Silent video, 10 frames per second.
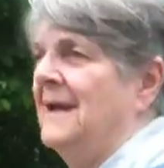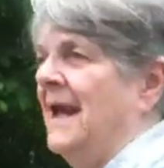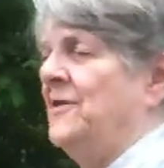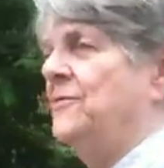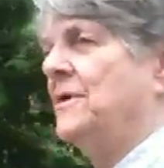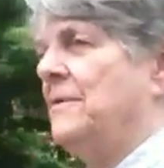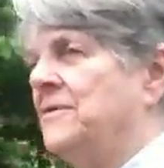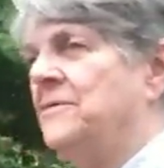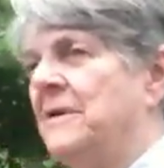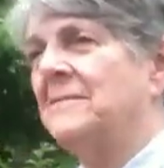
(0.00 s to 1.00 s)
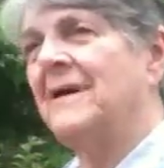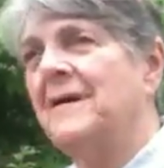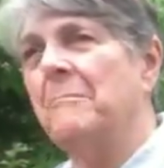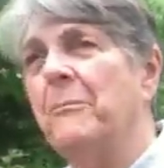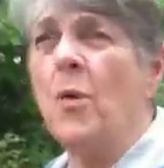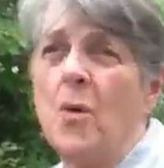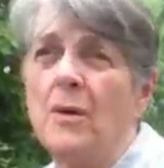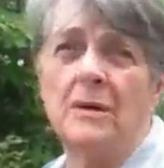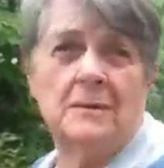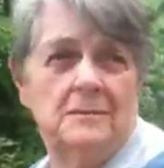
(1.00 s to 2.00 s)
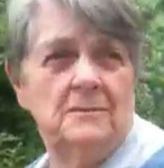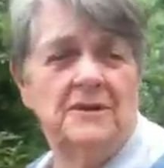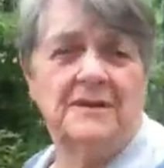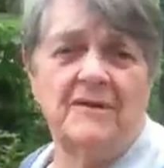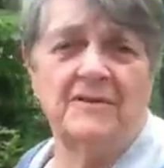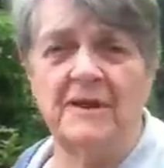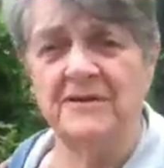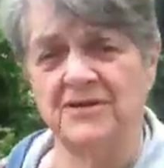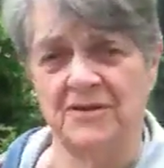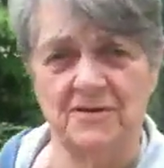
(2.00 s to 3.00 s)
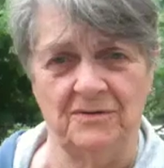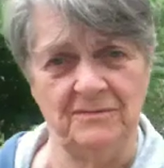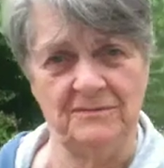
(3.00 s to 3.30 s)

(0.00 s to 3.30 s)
and you get kind of bored with having nothing to do.